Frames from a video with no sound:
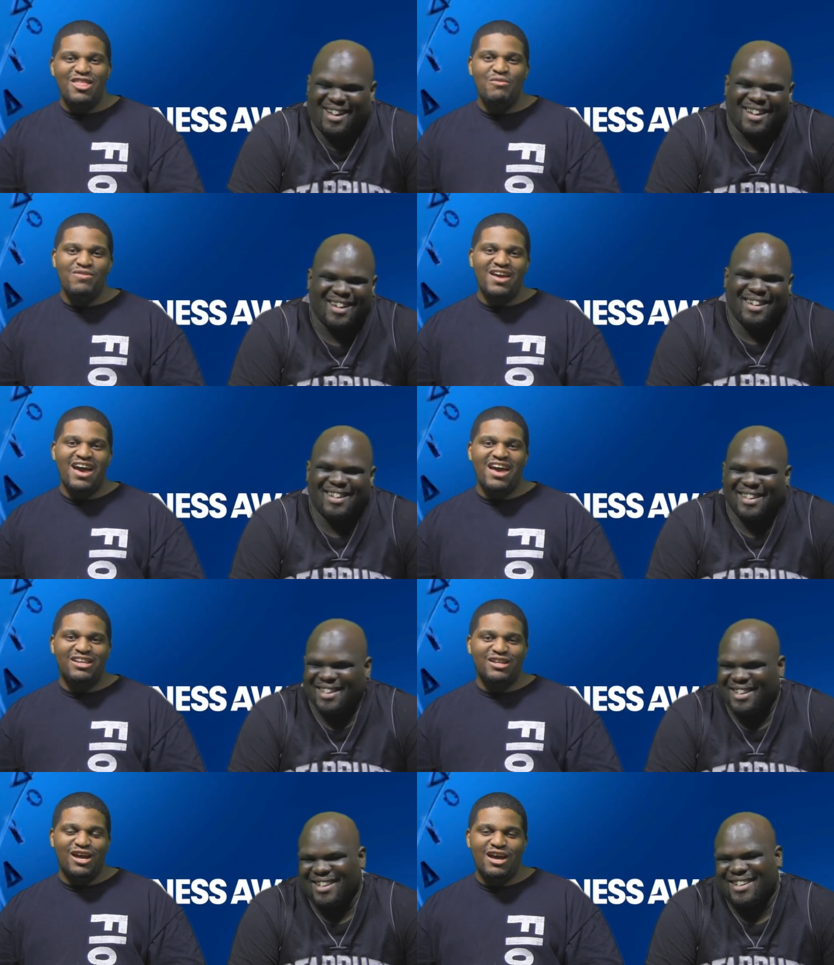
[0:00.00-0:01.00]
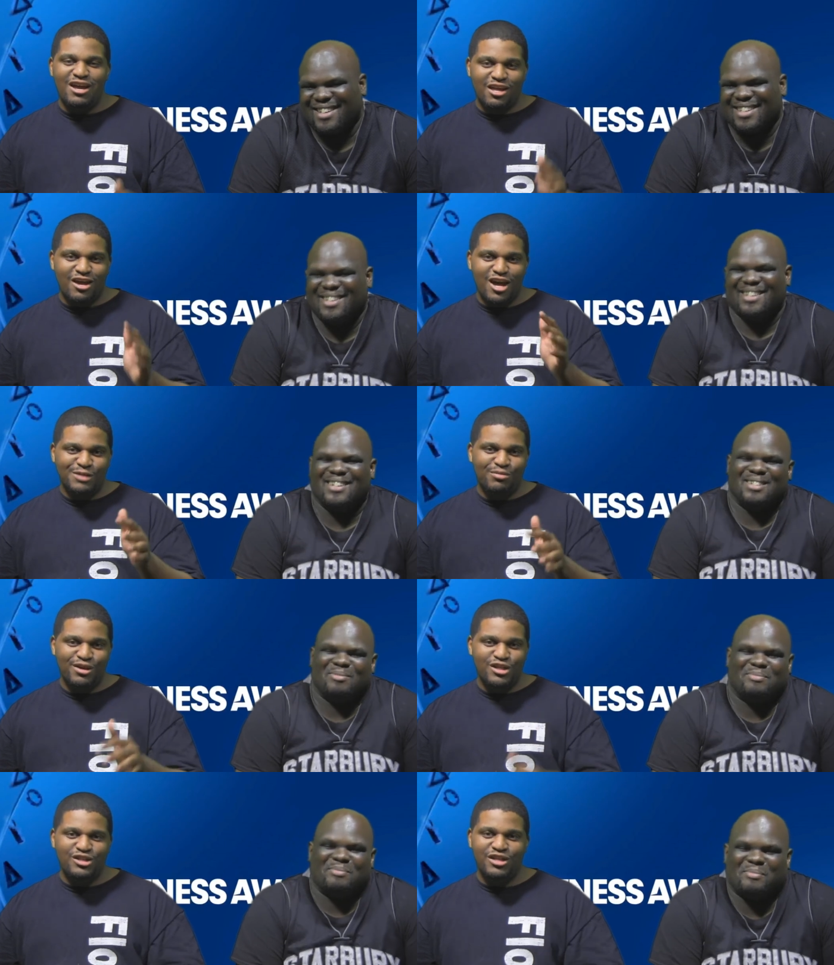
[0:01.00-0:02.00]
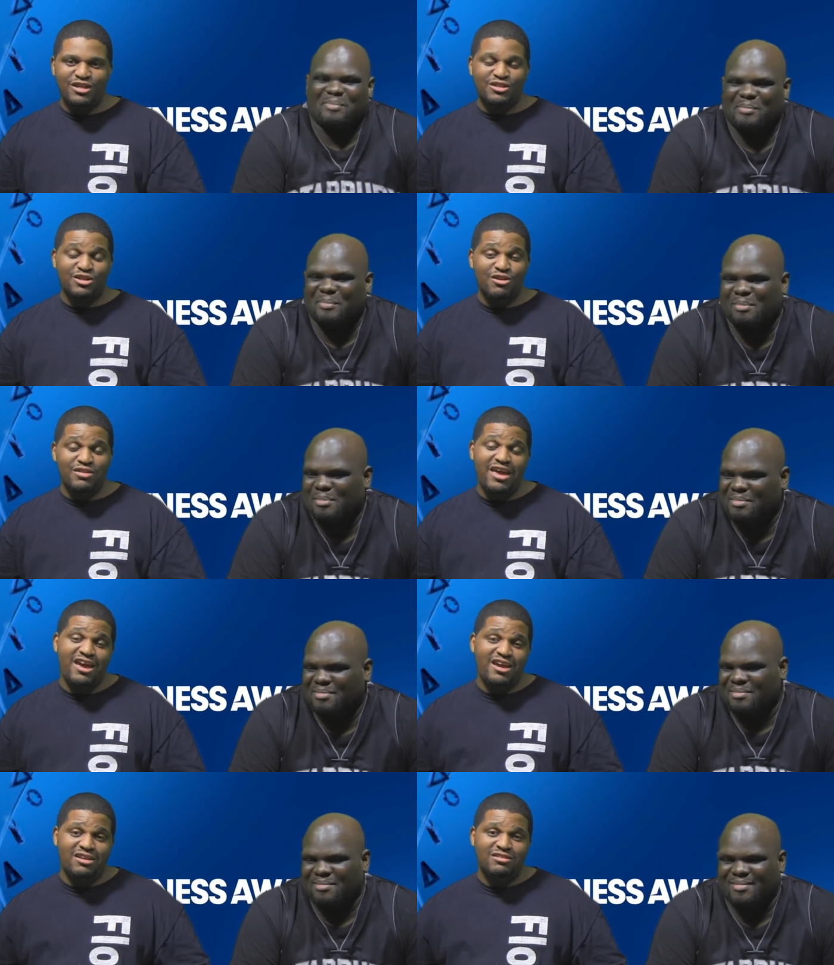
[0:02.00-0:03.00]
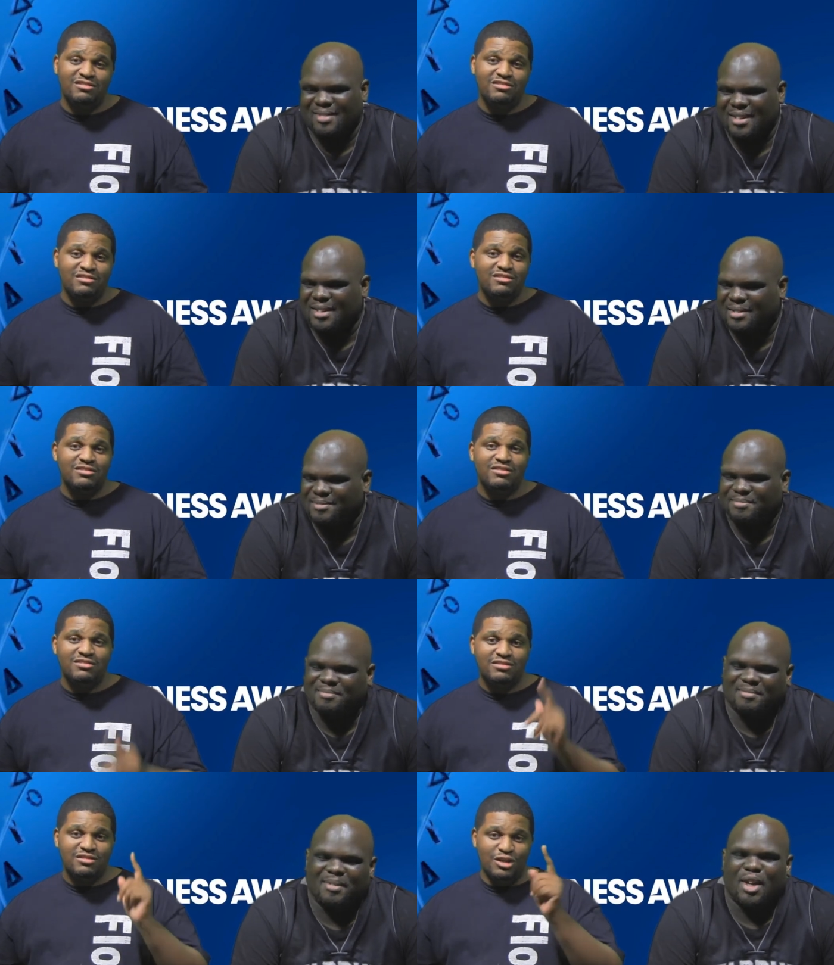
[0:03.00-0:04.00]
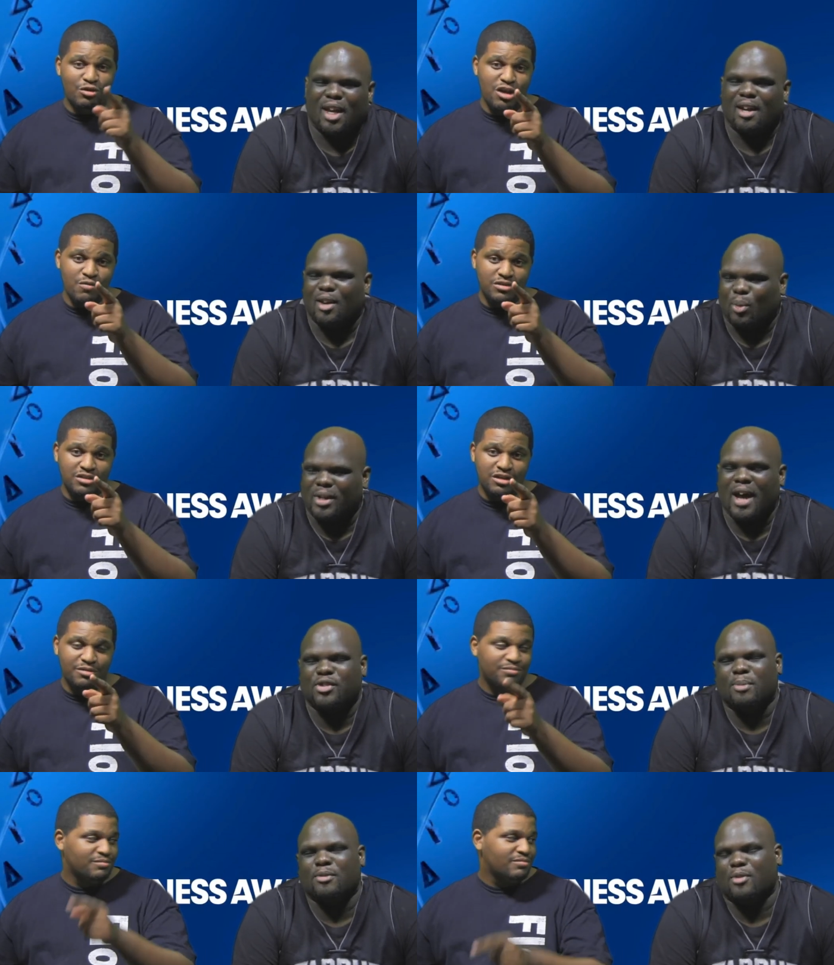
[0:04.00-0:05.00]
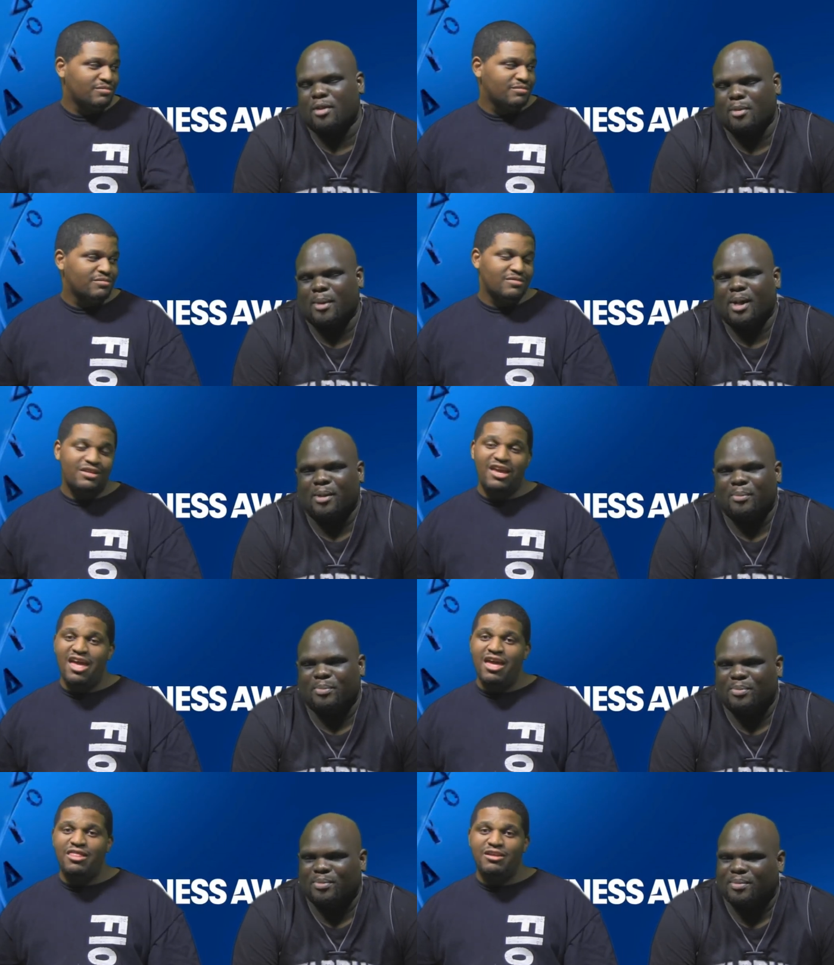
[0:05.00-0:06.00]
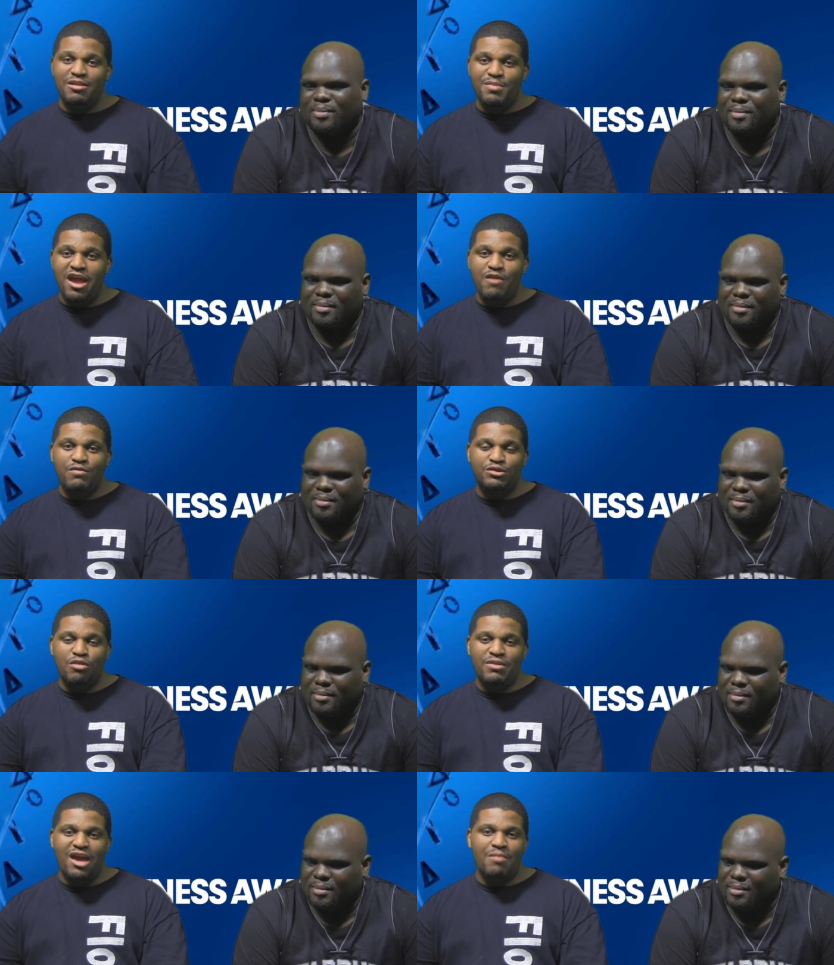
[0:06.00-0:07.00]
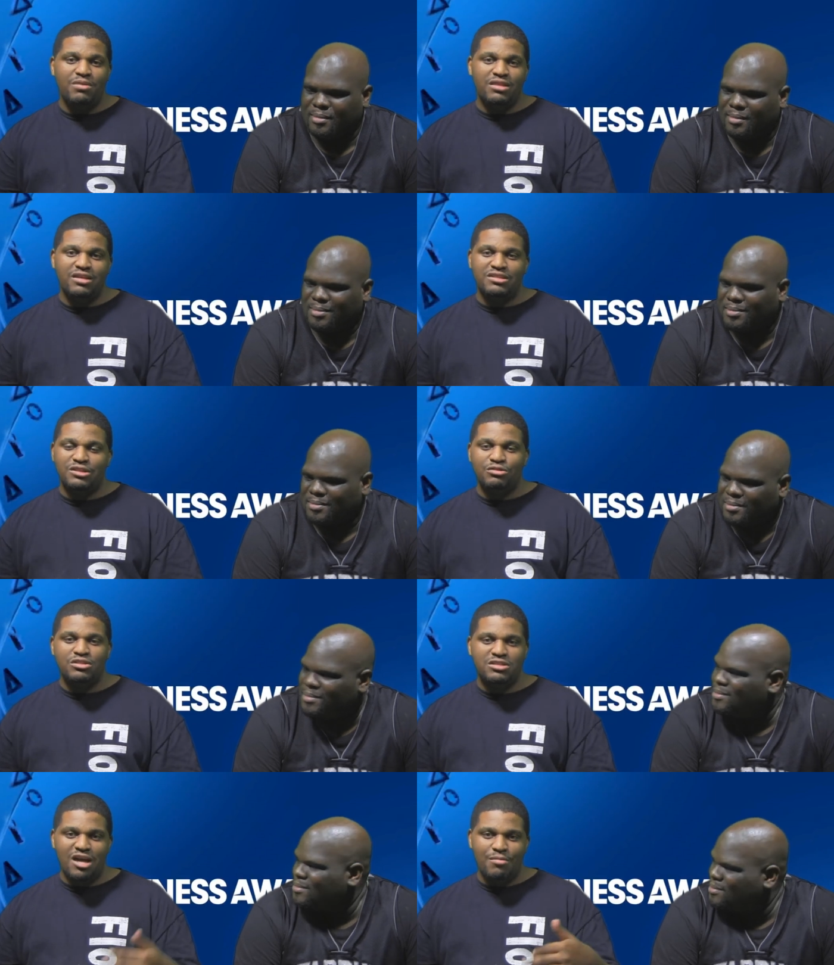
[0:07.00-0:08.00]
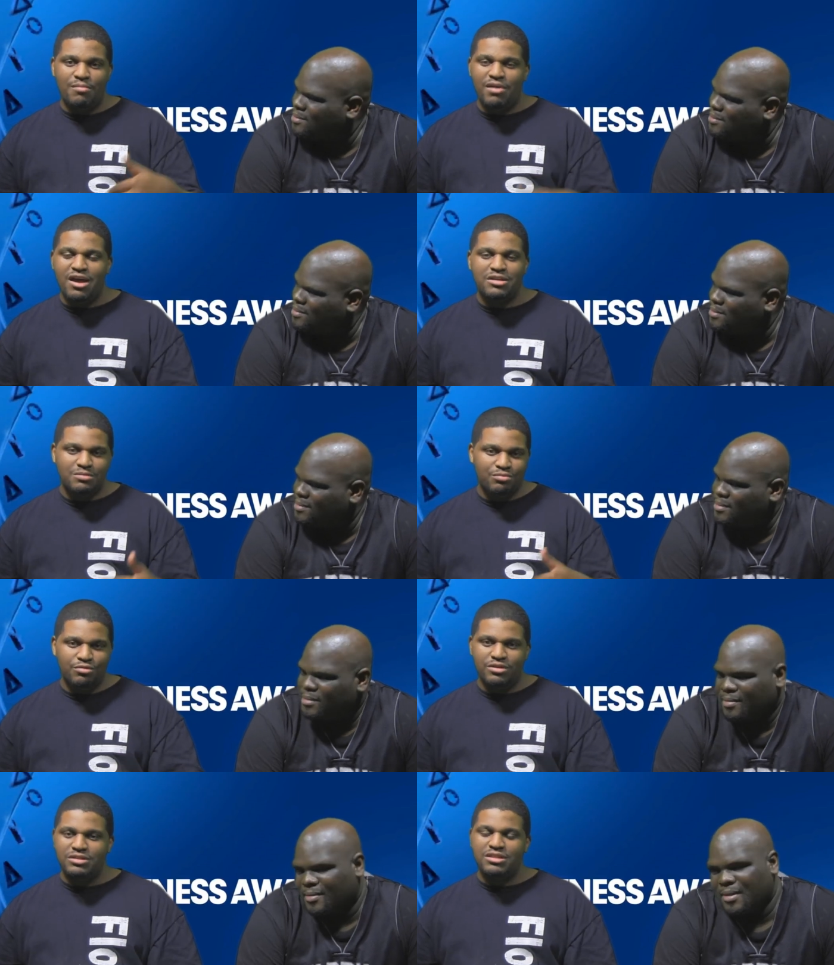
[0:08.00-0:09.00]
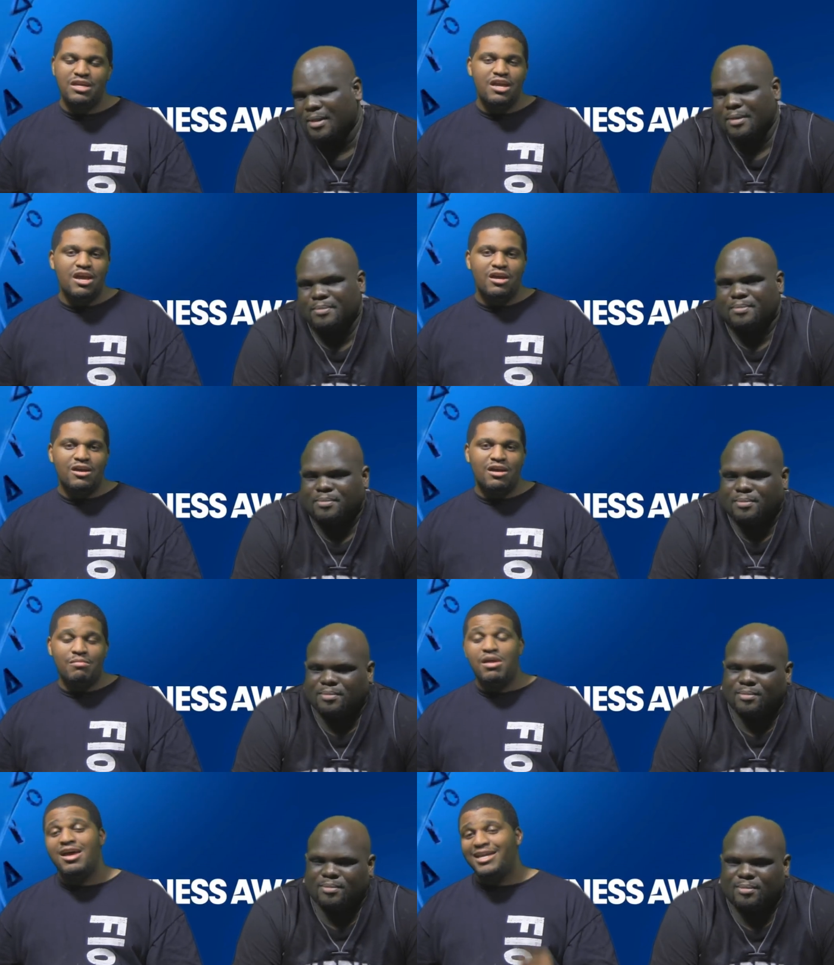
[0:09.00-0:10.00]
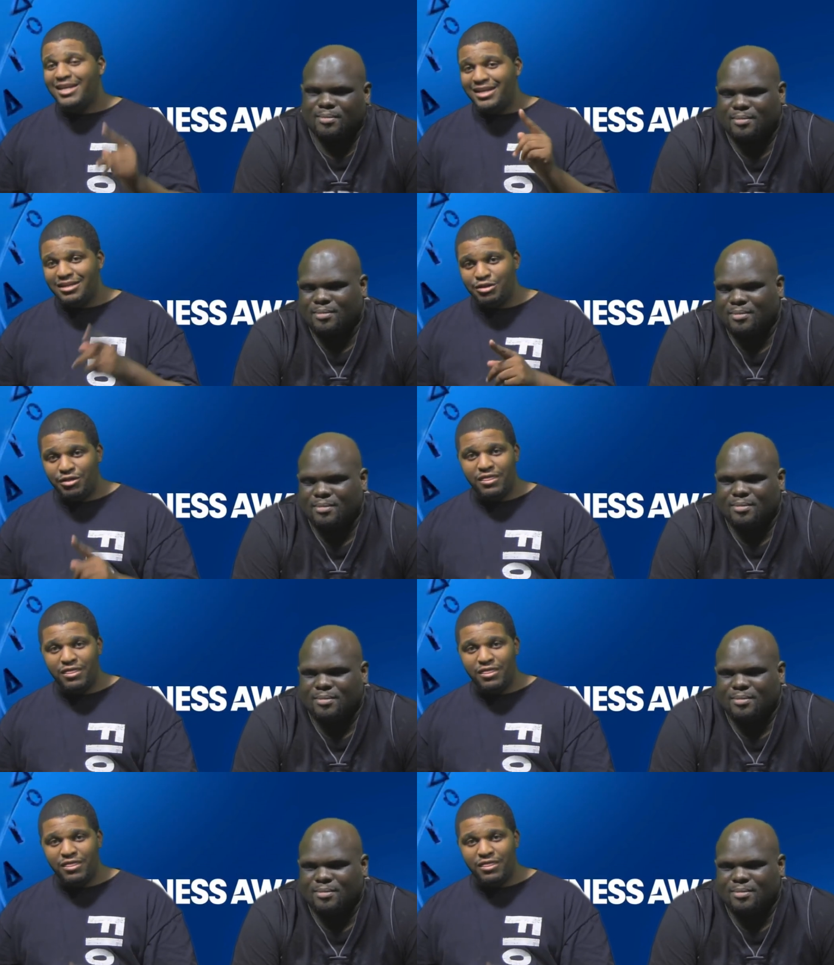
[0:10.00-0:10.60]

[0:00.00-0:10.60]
Speaker 1: and then we've got a hot cosplayer chick. So yeah. You know what's We got up.
Speaker 2: something for everybody.
Speaker 1: Yeah, I mean everyone's gonna be happy with this. So just stop on by, support us. Um, another